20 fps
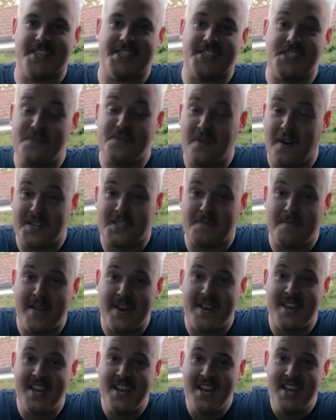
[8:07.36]
This is where I
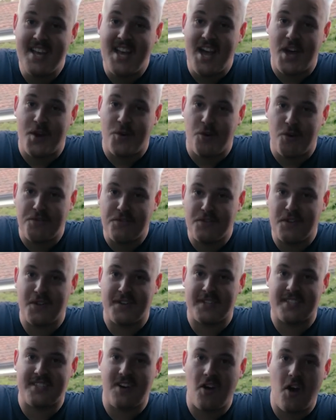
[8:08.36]
spend an awful lot
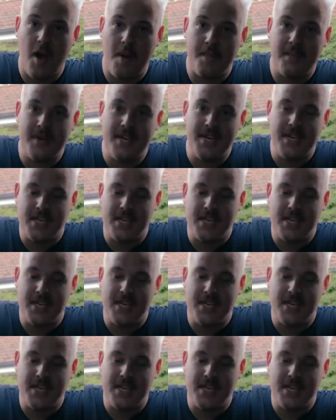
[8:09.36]
of time